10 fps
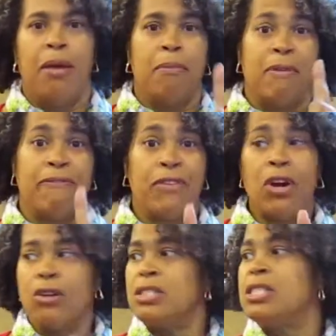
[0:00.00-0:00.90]
But
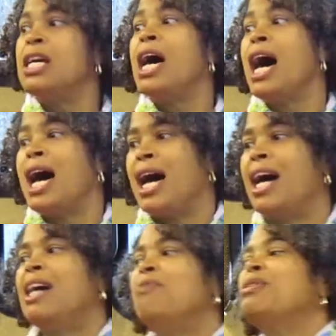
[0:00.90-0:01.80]
first,
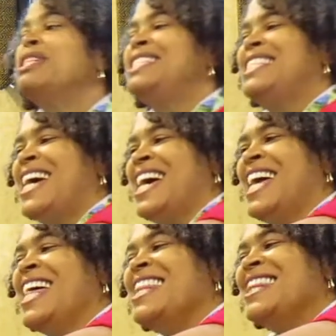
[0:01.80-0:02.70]
I want to say
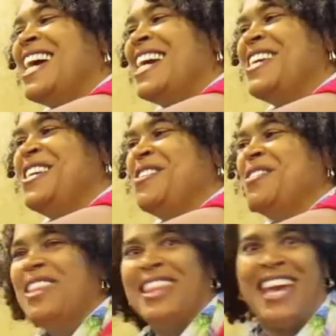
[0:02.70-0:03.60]
thank you,
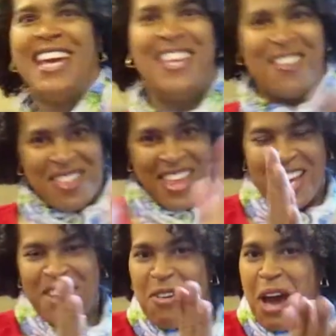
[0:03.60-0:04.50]
thank you,
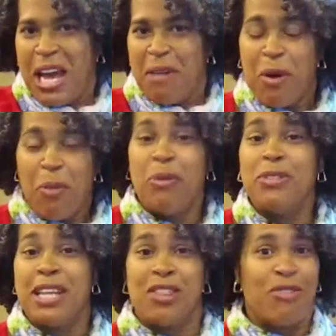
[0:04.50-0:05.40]
thank you. I am
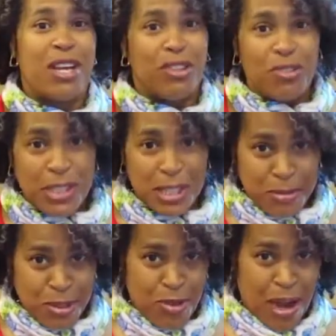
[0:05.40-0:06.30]
almost at 300
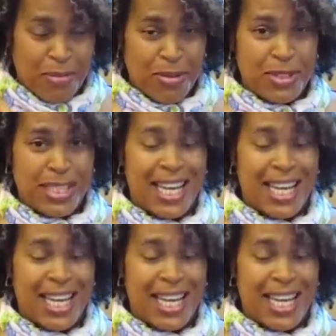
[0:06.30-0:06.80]
subscribers,